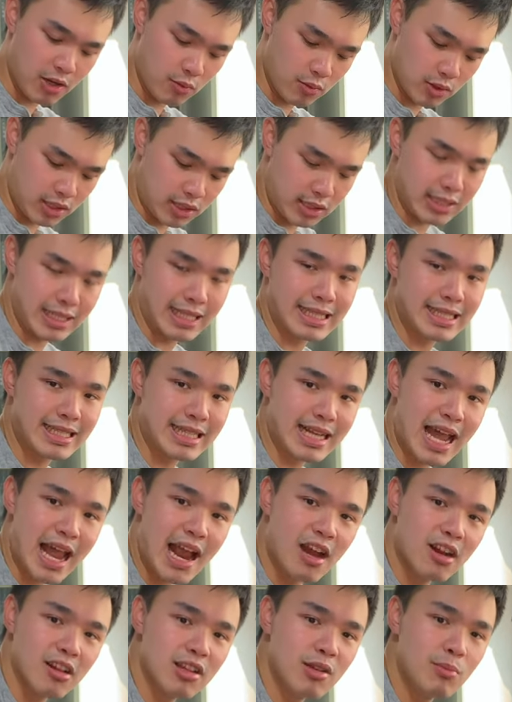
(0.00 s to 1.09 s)
which is
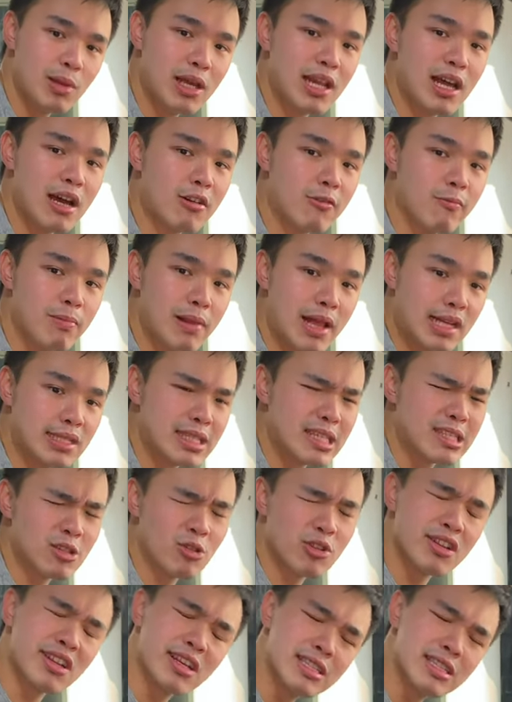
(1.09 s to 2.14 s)
entirely made out of plastic. So it does